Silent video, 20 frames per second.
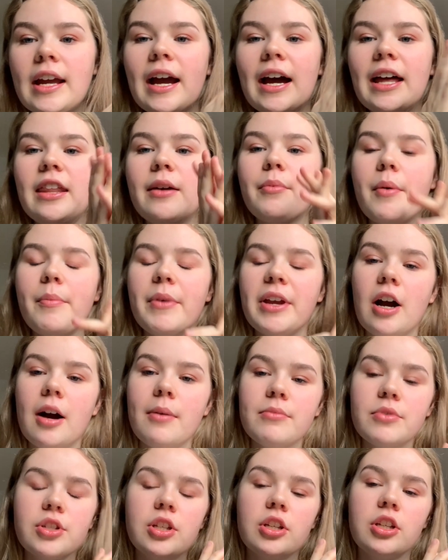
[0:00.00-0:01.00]
And then when we
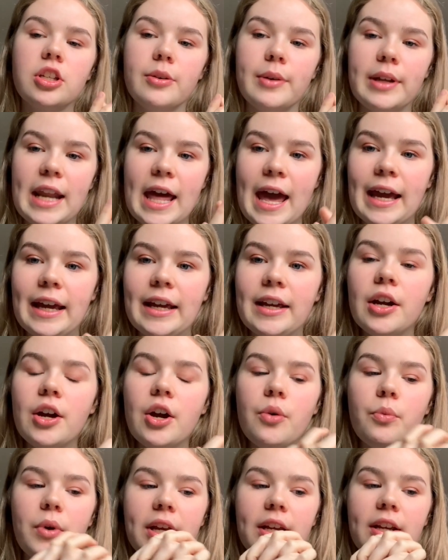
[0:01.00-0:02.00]
come to the Q&A,
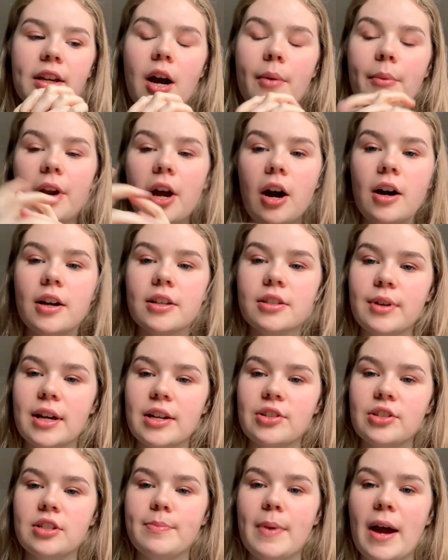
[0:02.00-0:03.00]
we can come and ask
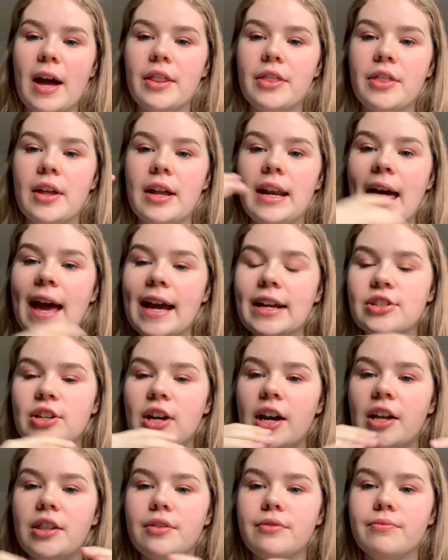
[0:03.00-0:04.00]
questions about the
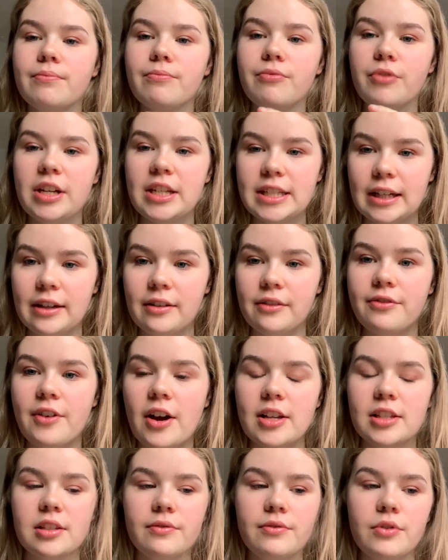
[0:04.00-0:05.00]
lecture and the reading,
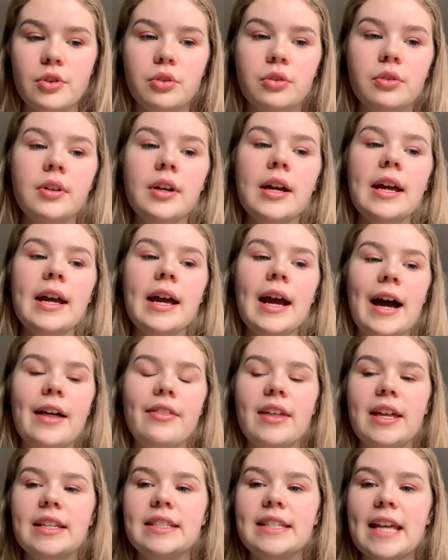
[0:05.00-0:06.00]
first of all.
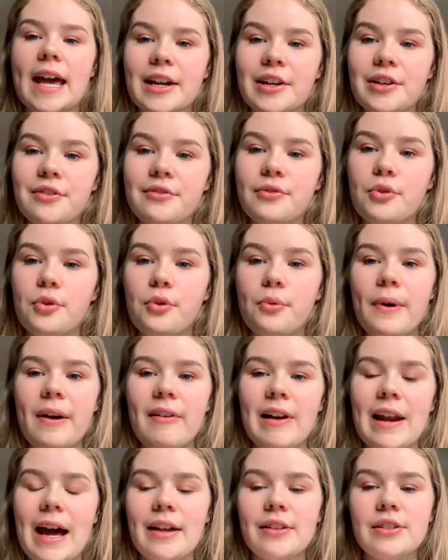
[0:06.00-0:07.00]
And then second of all,
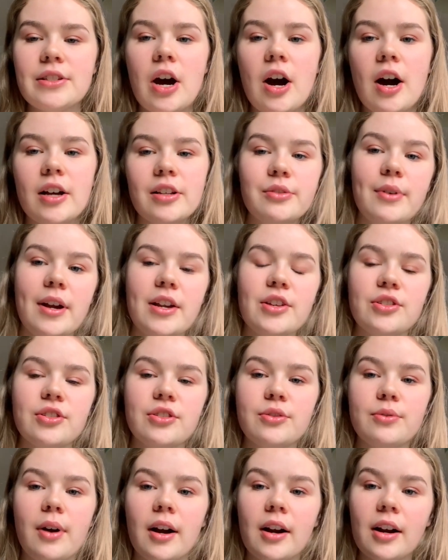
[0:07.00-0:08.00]
we're allowed to ask
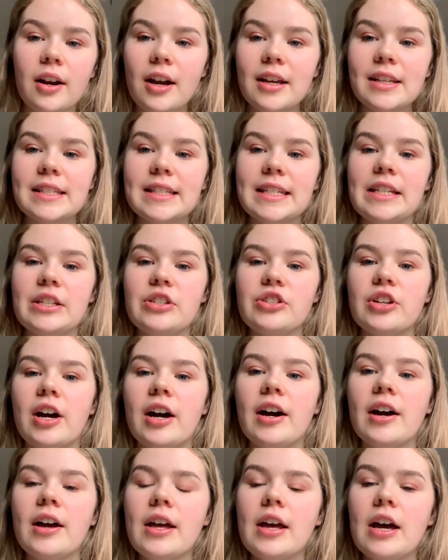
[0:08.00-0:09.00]
questions to our class
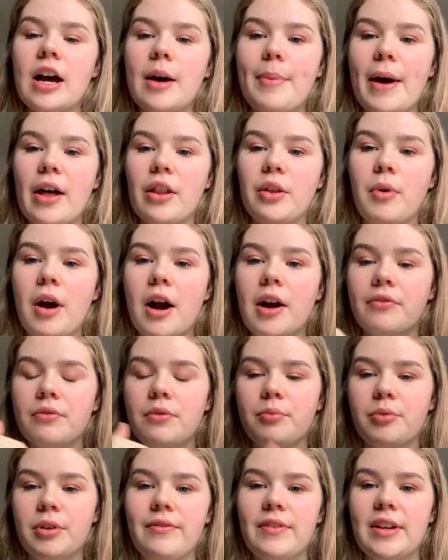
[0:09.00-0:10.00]
teacher about the work
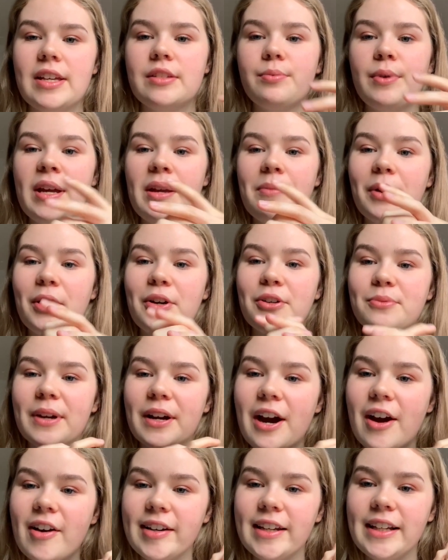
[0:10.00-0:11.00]
from the previous week, because we're
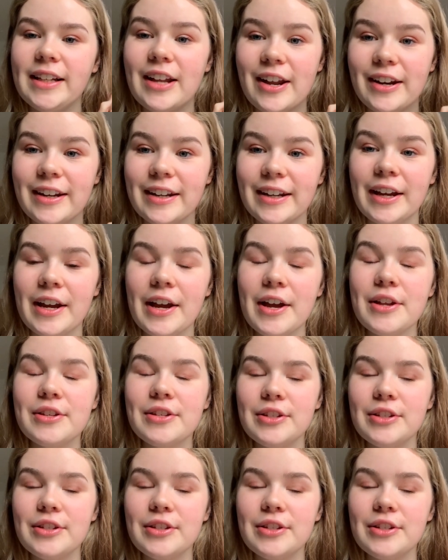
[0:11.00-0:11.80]
currently learning to